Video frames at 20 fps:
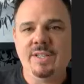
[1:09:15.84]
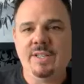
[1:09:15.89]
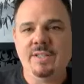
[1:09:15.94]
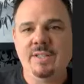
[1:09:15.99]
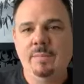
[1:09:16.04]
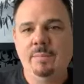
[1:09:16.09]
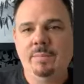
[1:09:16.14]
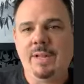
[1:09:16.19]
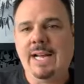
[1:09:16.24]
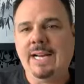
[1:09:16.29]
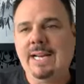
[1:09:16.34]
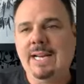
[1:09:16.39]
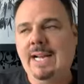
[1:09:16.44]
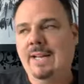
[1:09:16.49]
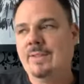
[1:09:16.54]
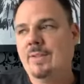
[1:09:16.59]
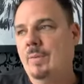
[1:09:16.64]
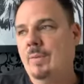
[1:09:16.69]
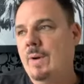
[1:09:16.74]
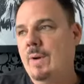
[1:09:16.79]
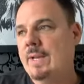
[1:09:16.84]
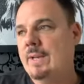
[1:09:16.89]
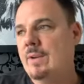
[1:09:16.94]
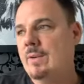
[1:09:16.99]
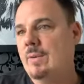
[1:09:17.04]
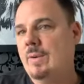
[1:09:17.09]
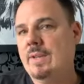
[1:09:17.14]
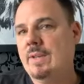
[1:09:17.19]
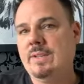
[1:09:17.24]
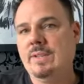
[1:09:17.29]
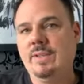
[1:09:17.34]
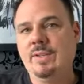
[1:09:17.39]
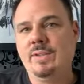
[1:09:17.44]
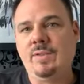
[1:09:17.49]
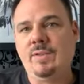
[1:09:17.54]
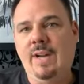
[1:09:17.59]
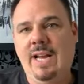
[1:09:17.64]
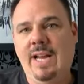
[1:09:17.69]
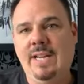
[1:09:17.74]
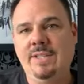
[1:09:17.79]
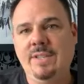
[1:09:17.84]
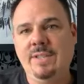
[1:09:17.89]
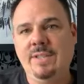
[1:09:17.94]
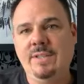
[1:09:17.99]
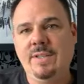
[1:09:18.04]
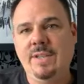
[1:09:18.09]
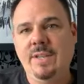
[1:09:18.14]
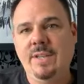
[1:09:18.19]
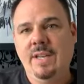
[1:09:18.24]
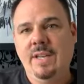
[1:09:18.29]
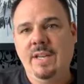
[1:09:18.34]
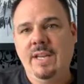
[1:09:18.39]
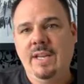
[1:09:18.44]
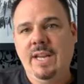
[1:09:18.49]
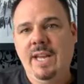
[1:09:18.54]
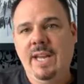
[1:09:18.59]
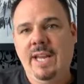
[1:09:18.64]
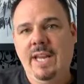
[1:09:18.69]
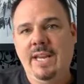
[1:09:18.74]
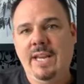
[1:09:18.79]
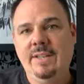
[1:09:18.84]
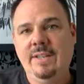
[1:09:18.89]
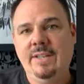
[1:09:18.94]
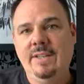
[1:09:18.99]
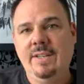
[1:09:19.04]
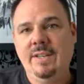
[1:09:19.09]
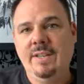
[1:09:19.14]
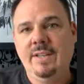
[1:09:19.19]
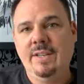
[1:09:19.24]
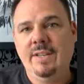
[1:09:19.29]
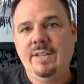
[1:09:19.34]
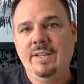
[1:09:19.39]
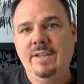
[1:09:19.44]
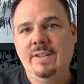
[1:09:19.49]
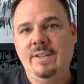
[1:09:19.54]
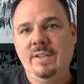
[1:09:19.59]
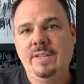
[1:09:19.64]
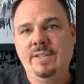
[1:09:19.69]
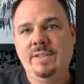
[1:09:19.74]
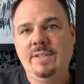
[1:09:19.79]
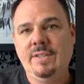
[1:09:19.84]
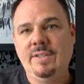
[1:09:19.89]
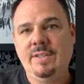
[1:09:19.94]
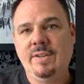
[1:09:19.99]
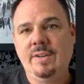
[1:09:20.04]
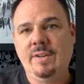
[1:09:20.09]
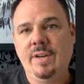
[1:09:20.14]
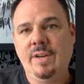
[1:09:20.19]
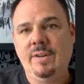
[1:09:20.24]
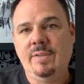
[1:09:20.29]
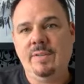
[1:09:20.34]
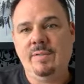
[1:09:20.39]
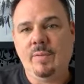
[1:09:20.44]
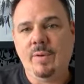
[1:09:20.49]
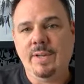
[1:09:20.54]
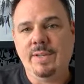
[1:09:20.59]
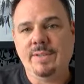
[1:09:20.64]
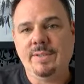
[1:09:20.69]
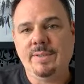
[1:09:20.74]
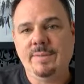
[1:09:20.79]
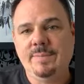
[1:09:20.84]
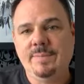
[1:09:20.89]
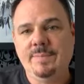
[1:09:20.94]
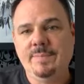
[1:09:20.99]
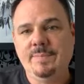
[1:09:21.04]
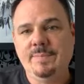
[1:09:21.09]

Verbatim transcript: is, block out the white noise and distractions and listen to your inner voice.